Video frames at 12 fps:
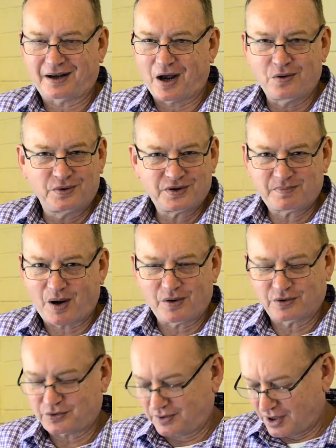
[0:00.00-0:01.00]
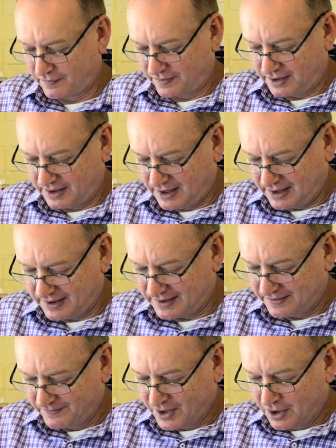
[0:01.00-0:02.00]
Owen's poetry over the
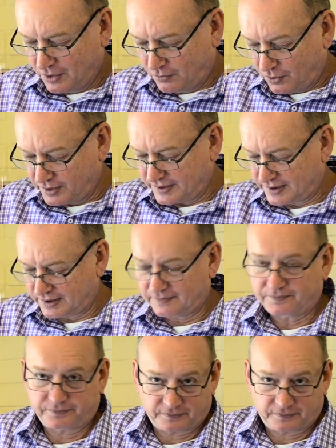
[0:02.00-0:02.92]
years was